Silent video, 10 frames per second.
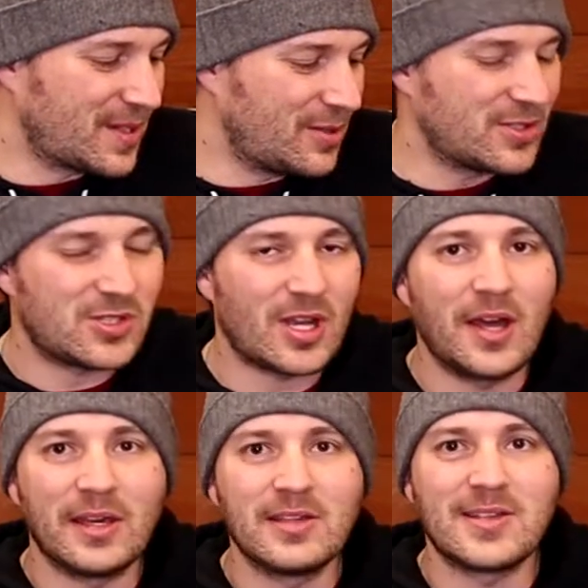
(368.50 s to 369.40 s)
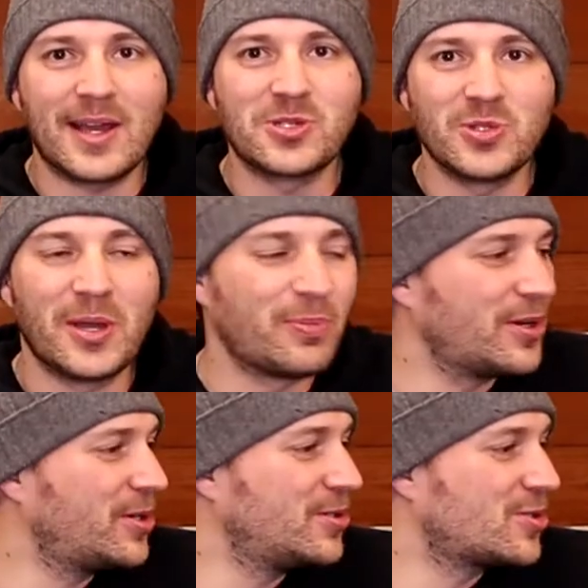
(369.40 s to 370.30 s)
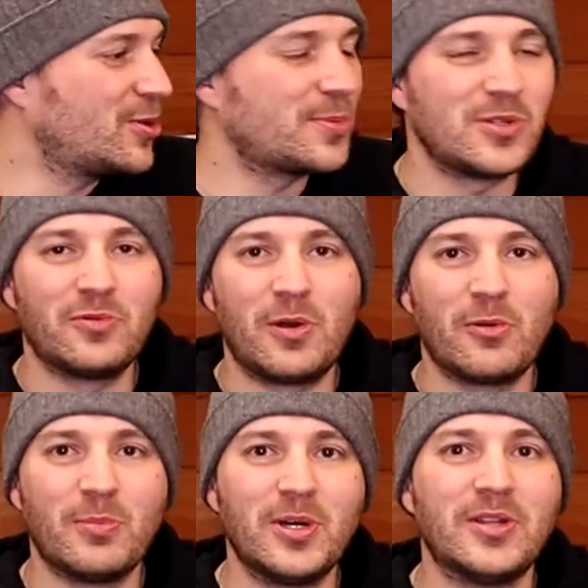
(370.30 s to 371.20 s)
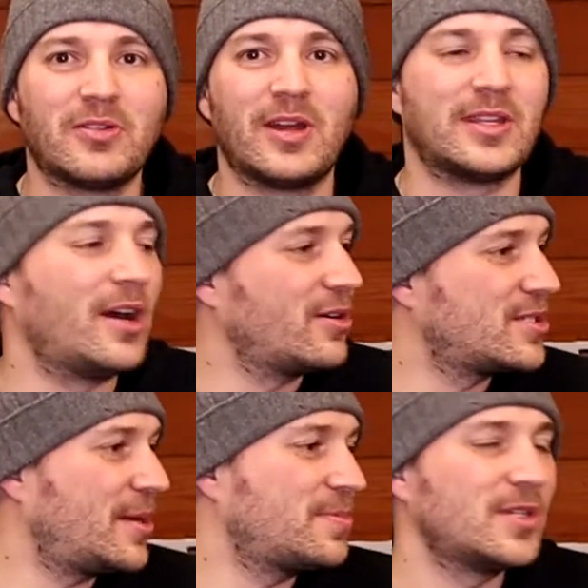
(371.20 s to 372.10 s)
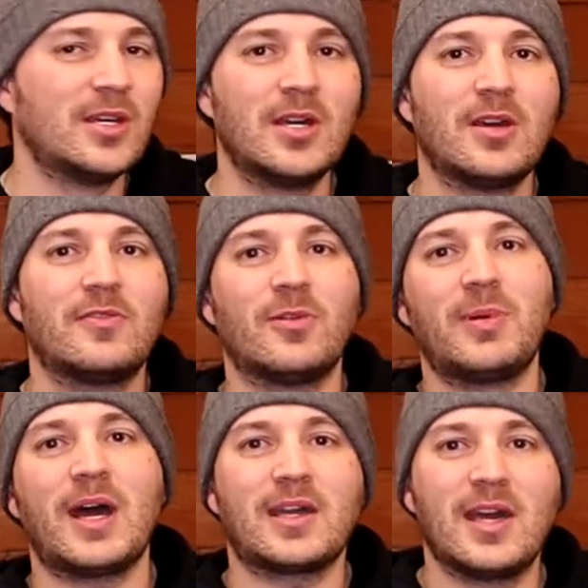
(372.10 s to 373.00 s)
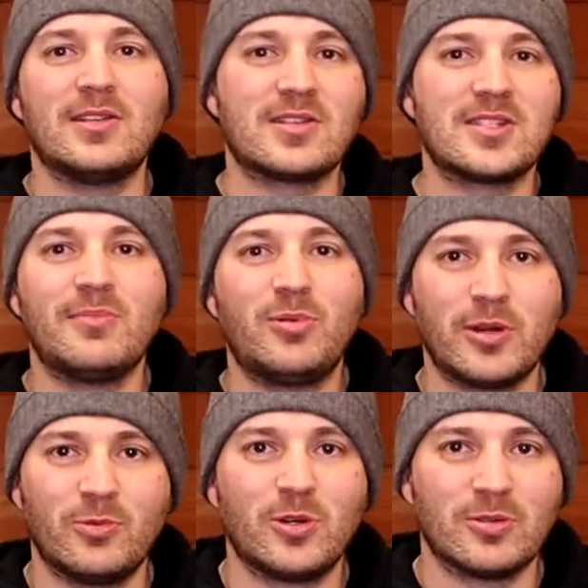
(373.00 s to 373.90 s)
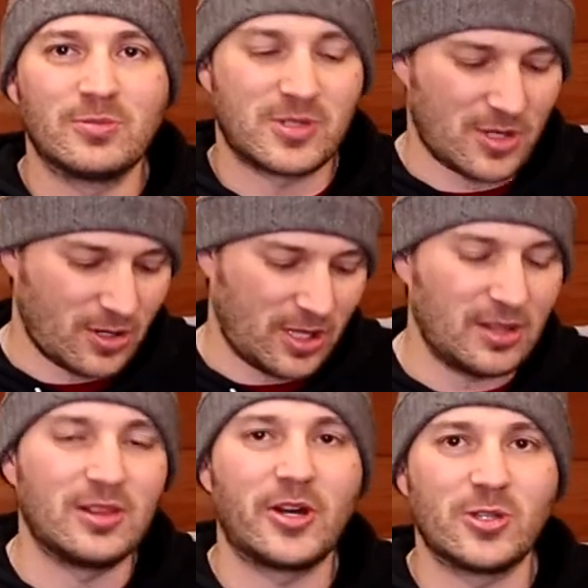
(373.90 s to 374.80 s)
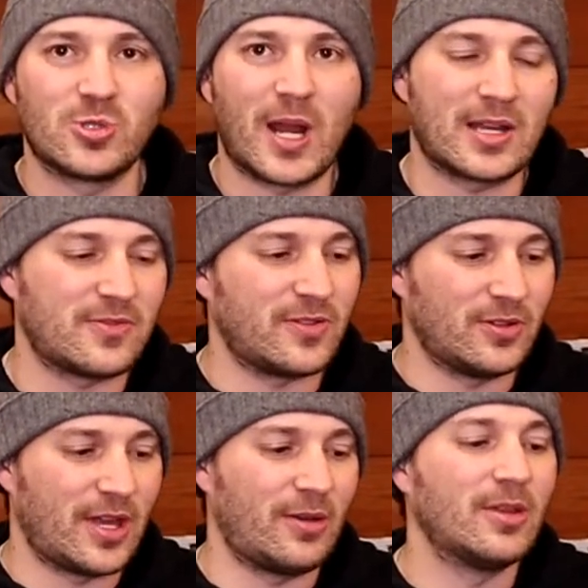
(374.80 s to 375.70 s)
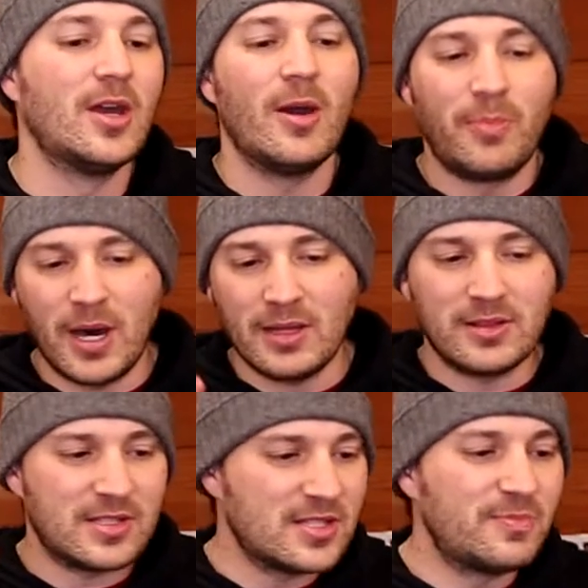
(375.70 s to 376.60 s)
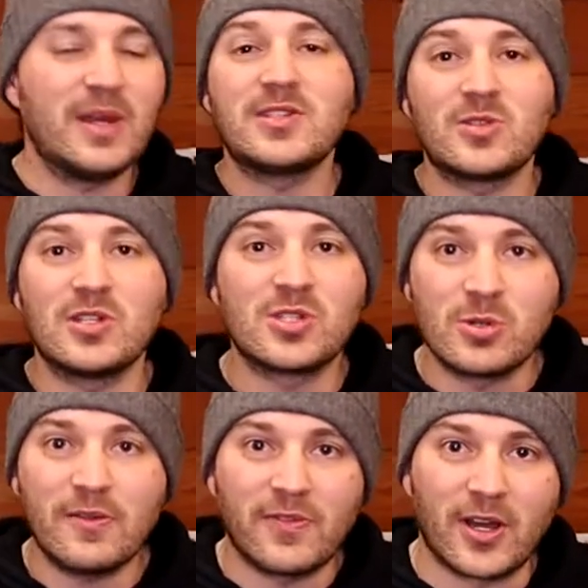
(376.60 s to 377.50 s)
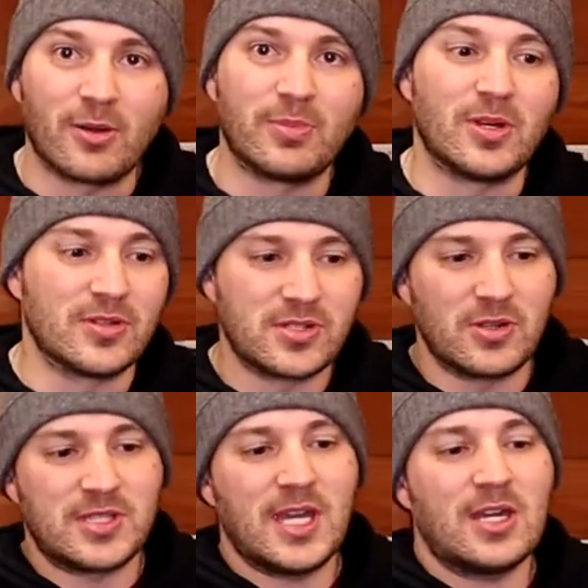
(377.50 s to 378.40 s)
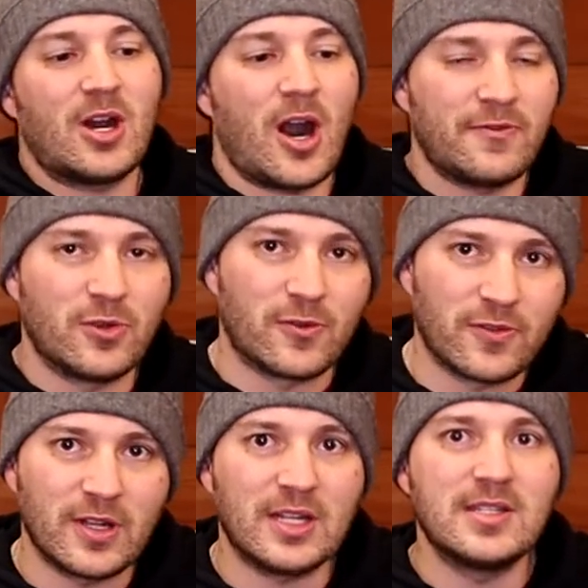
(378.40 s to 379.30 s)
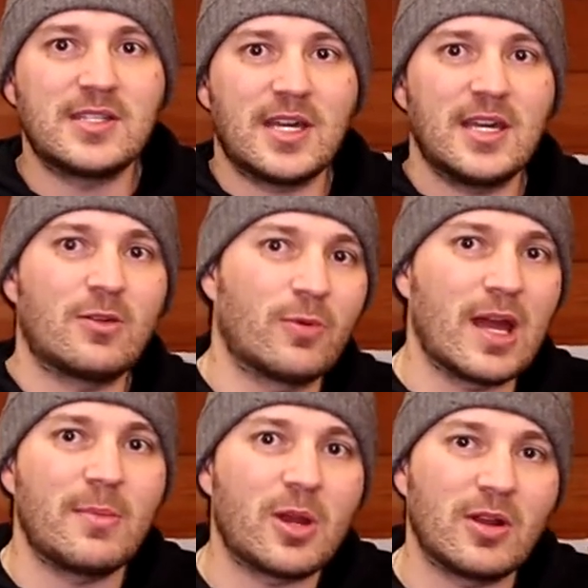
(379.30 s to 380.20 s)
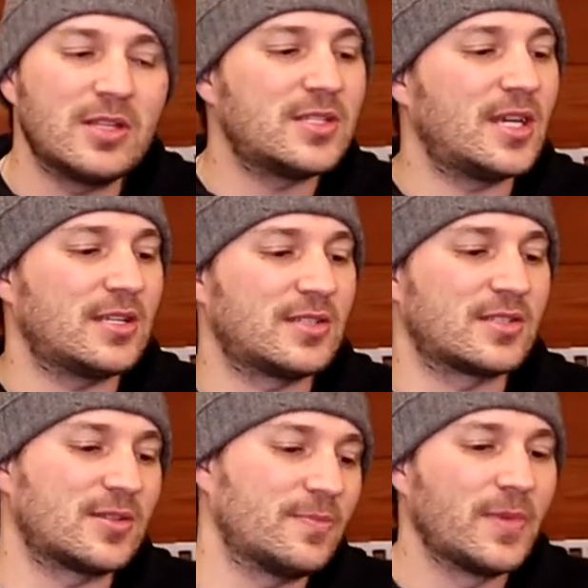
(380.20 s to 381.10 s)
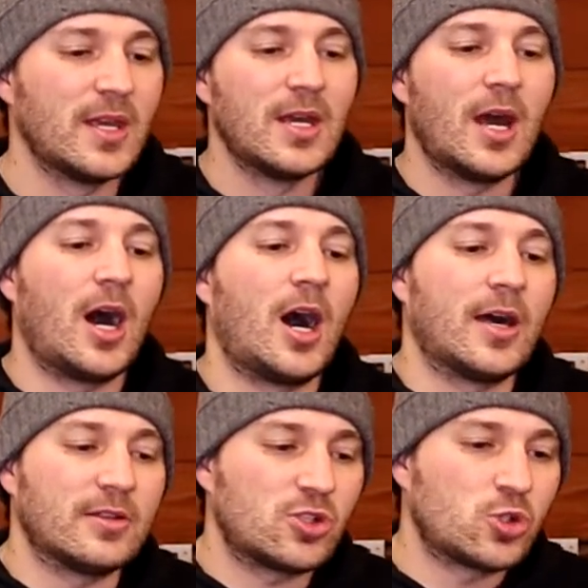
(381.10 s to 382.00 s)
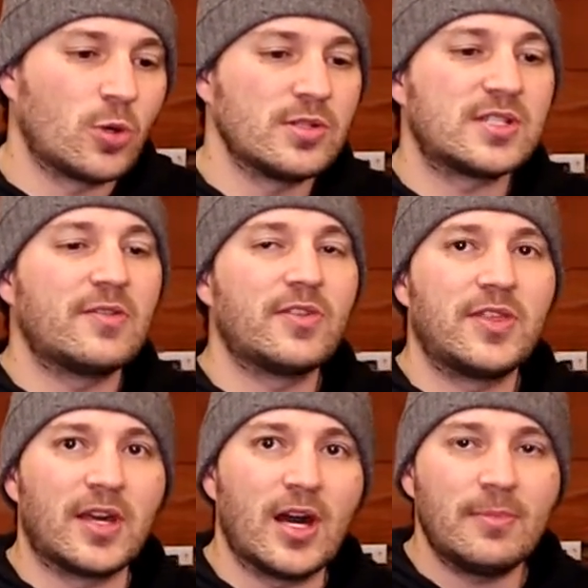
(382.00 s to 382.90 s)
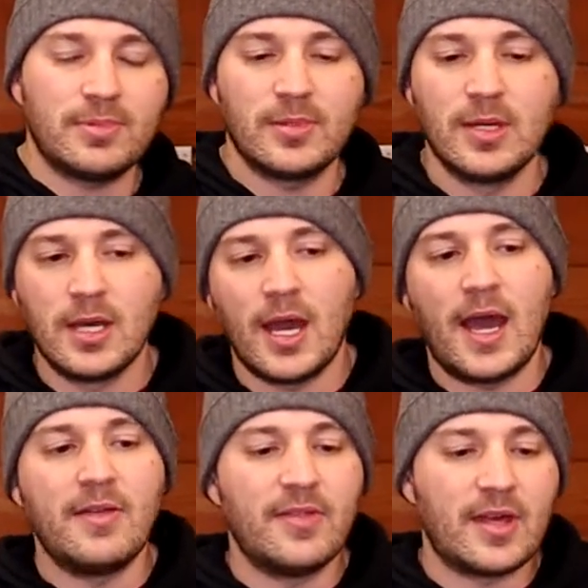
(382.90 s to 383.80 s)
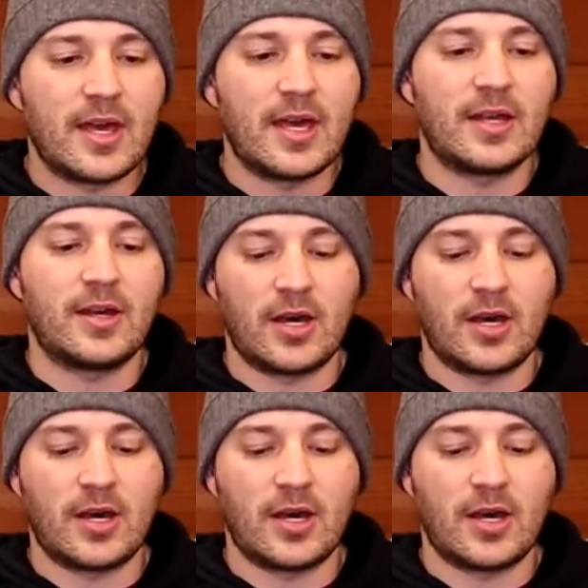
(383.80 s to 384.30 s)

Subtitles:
Which I think is actually a pretty good description of what we're building right now, except for the back end, at some point we'll start getting luggage racks filled out. But this is basically a street fighter build. So you take off your front intake, ram air intake system, shortens everything up, and then